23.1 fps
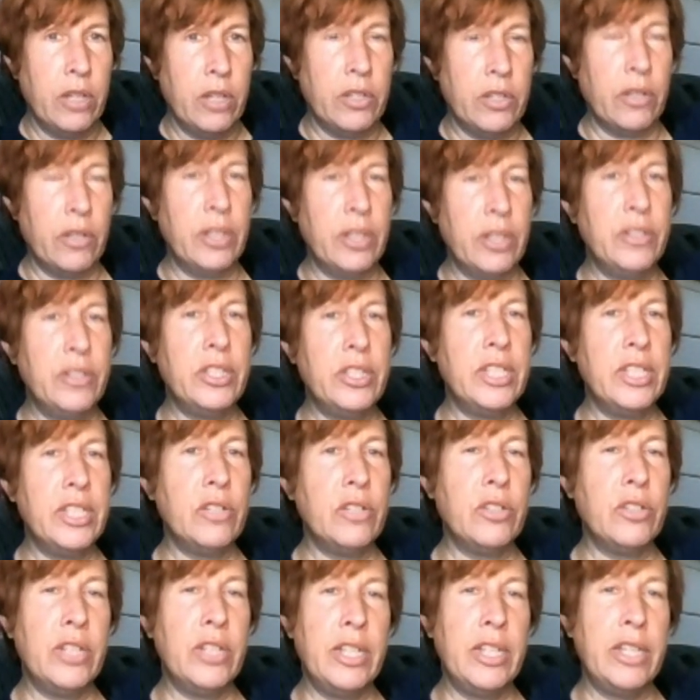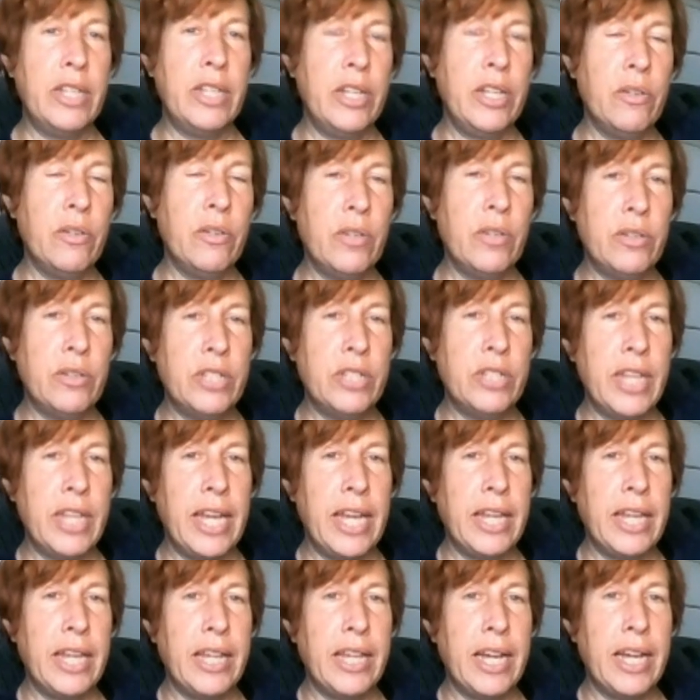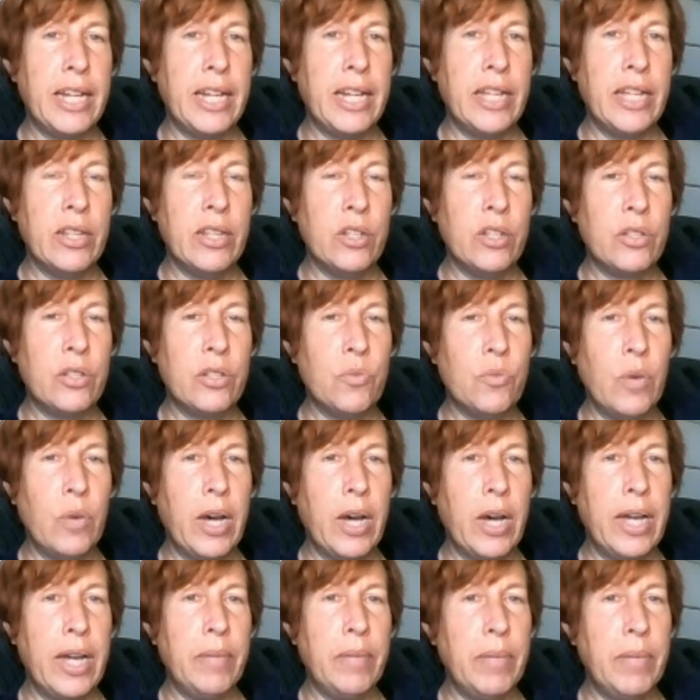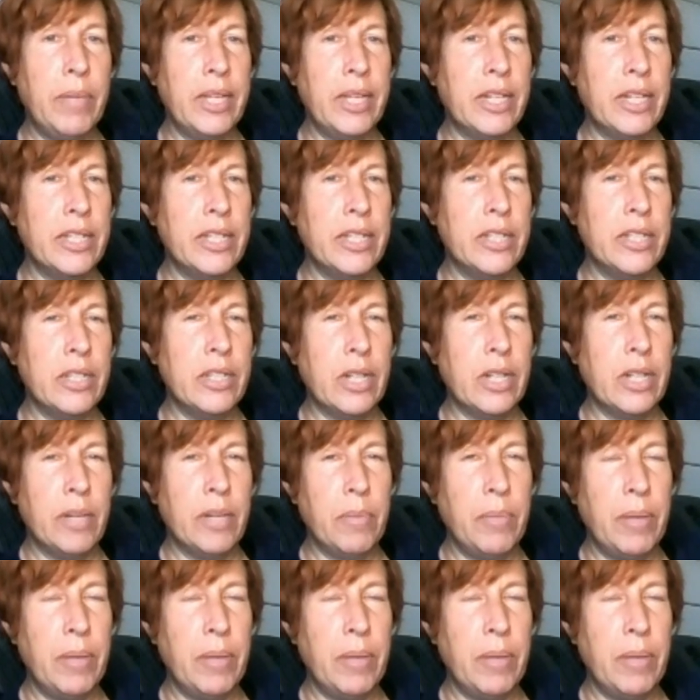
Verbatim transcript: So here they're saying that it looks white because uh,